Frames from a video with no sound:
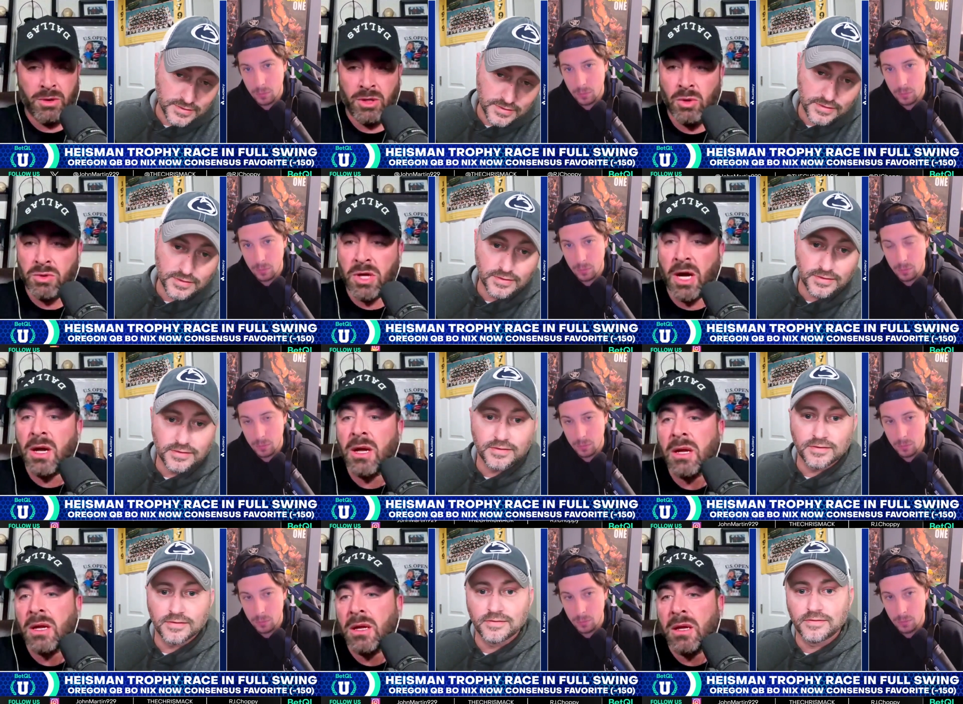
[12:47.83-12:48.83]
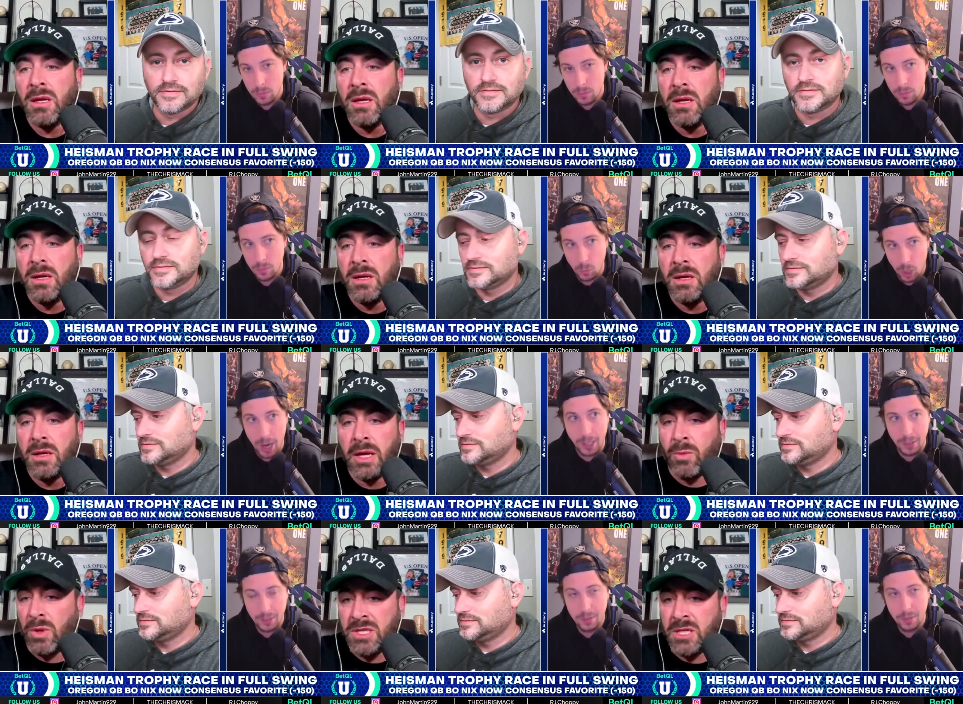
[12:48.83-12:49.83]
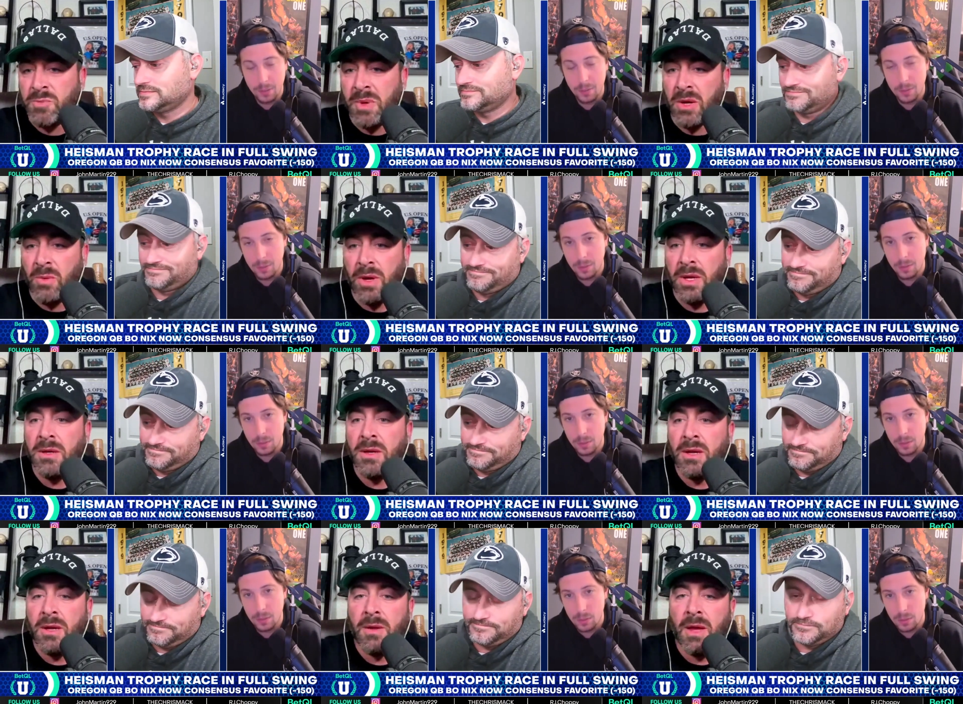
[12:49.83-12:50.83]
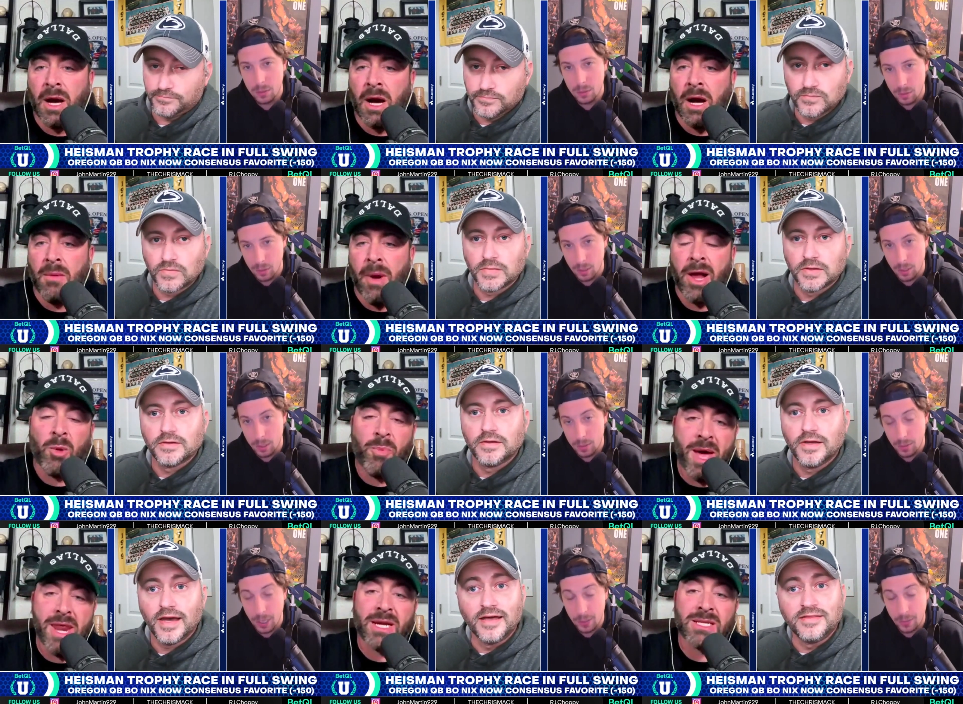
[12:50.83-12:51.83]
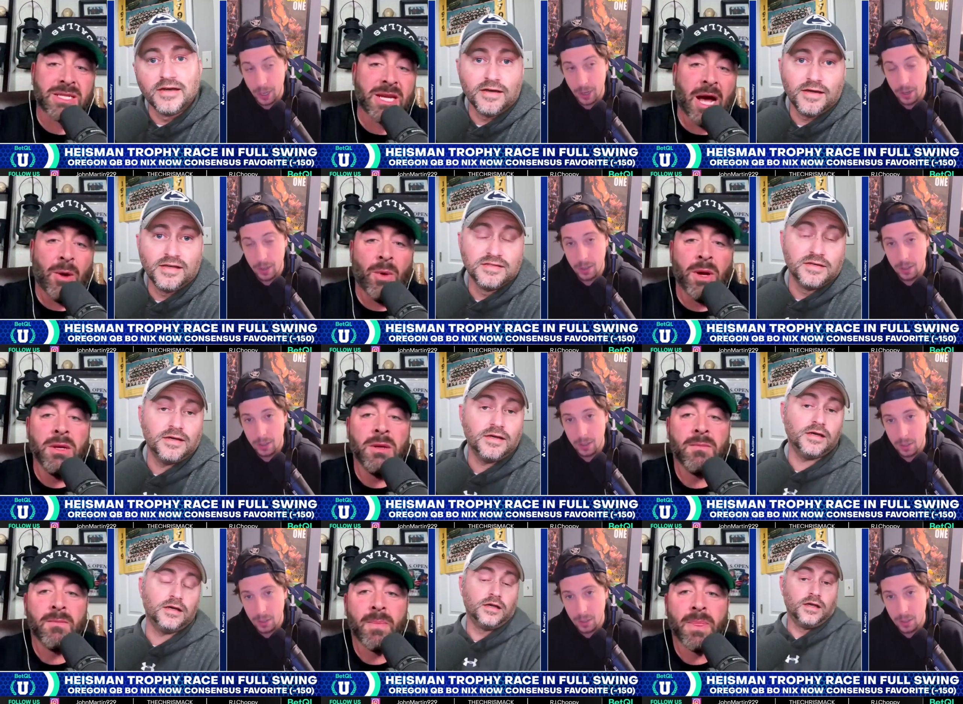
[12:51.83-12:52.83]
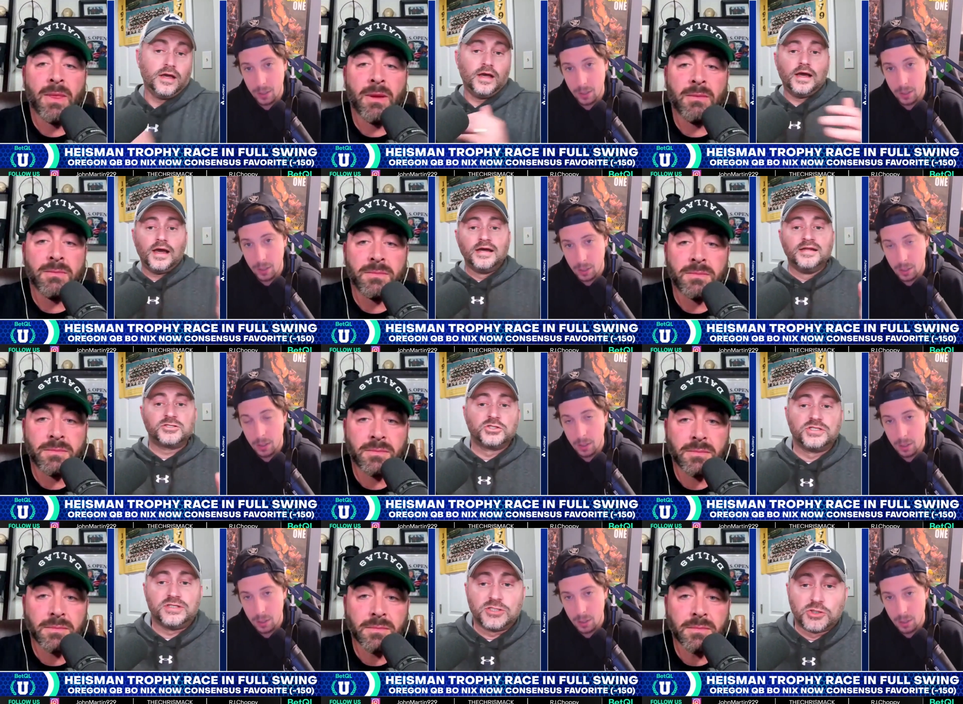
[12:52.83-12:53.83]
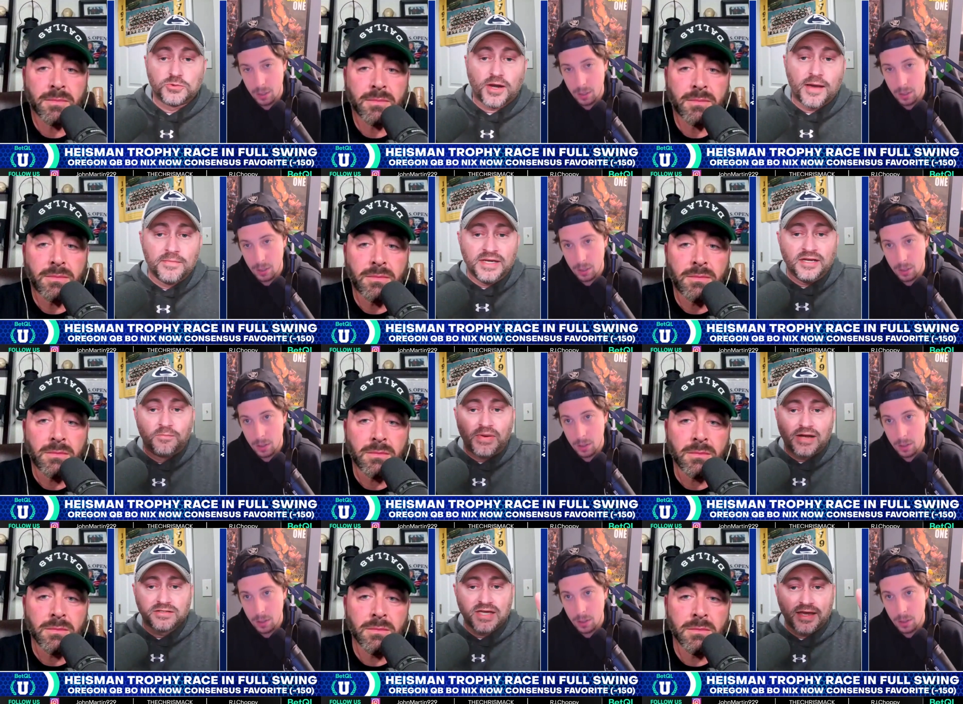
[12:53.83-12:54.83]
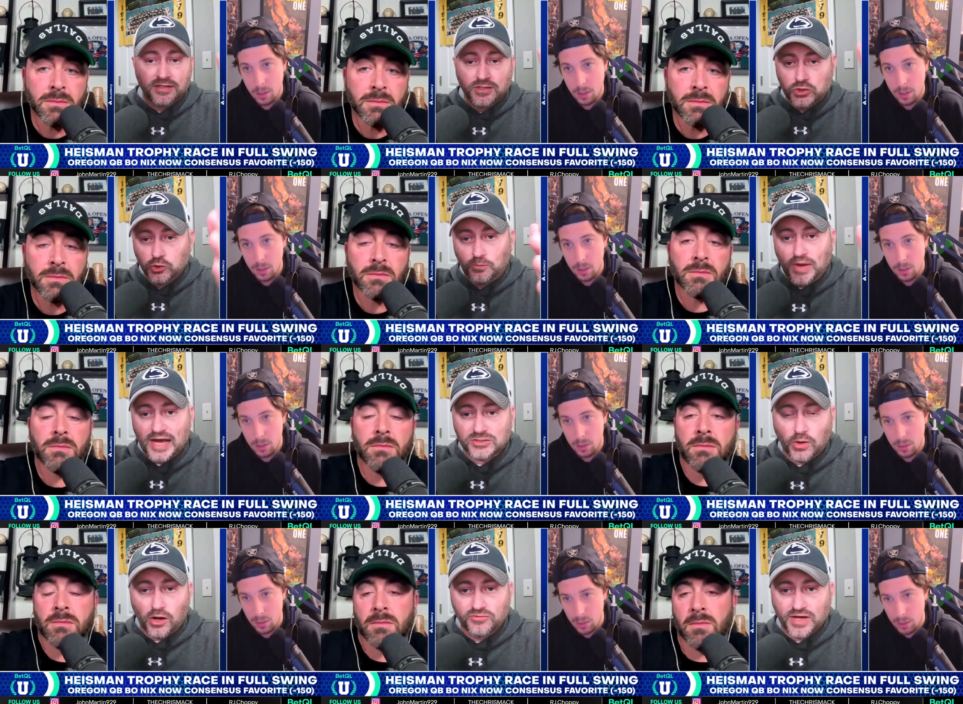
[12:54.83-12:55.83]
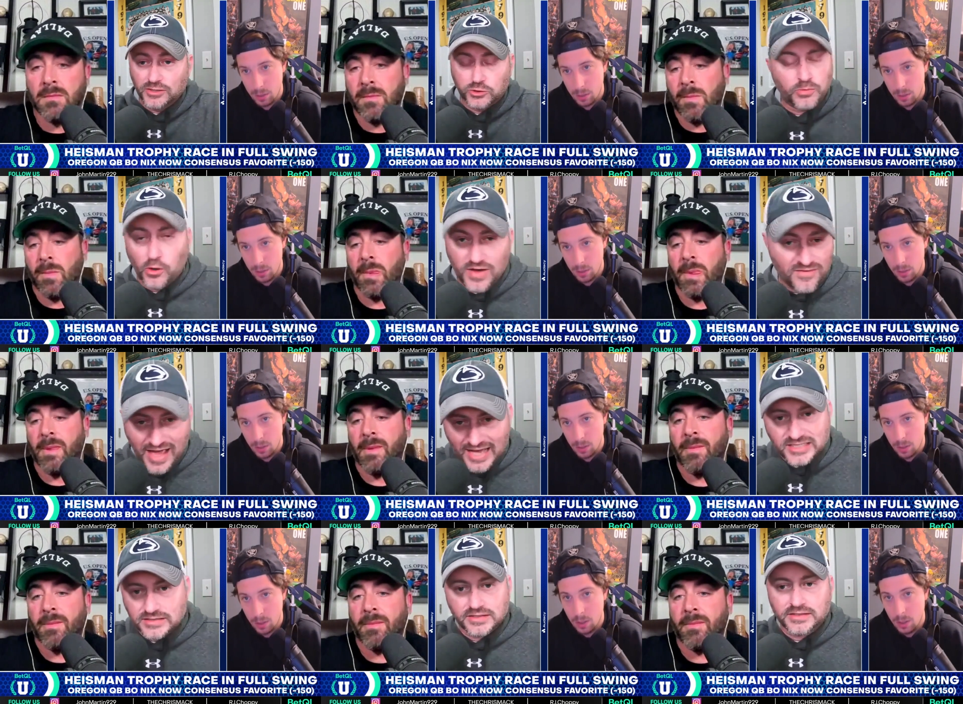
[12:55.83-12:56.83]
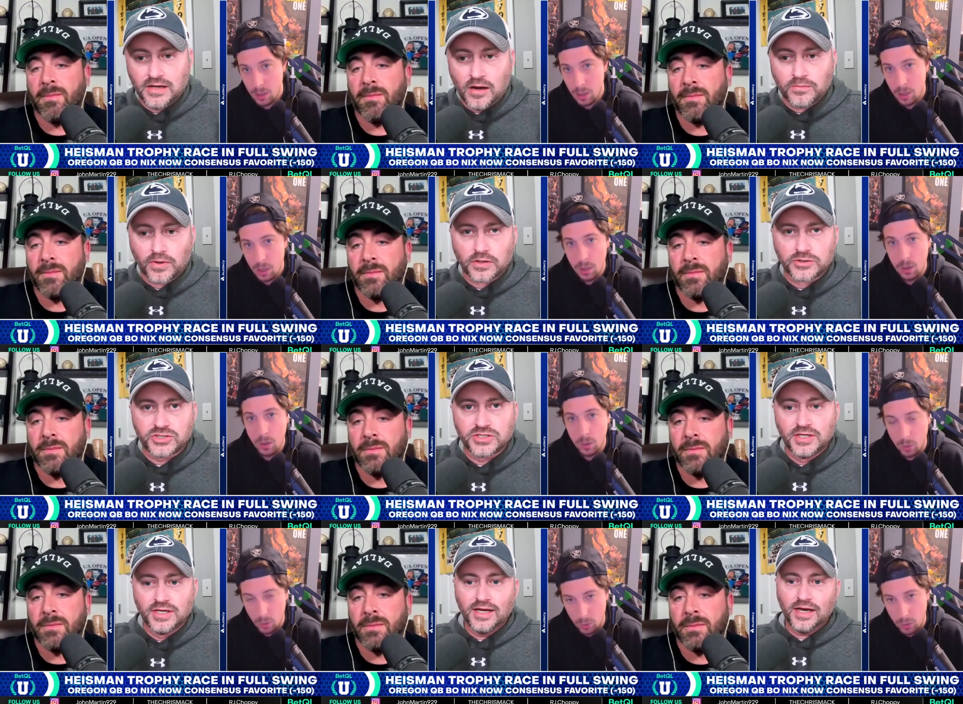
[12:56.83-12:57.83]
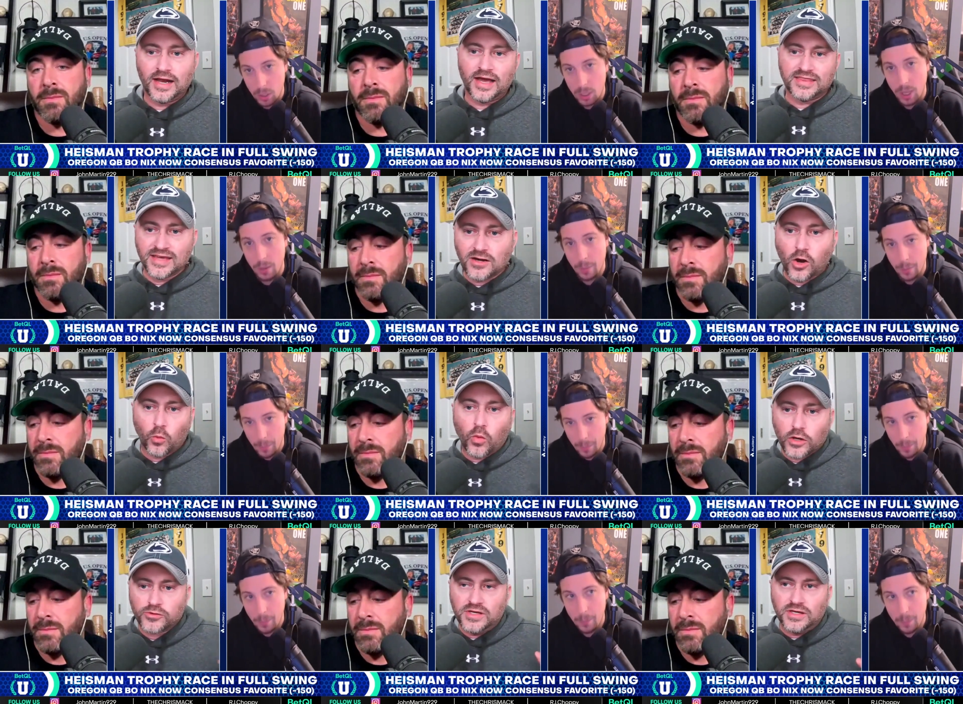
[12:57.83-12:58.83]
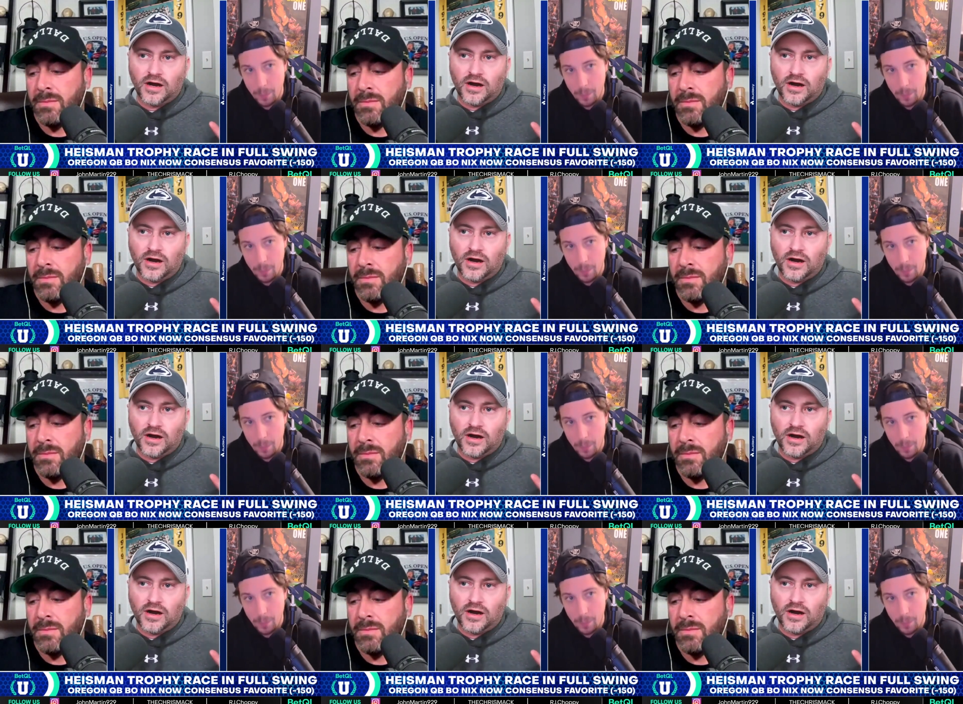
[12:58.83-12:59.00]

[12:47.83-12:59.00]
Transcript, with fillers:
Speaker 1: Utah, right? Like, what's his big win? Uh, Michael Penix has got one.
Speaker 2: And this is this is what I mean about taking the two Pac-12 guys who both have excellent numbers and I think yep. are worthy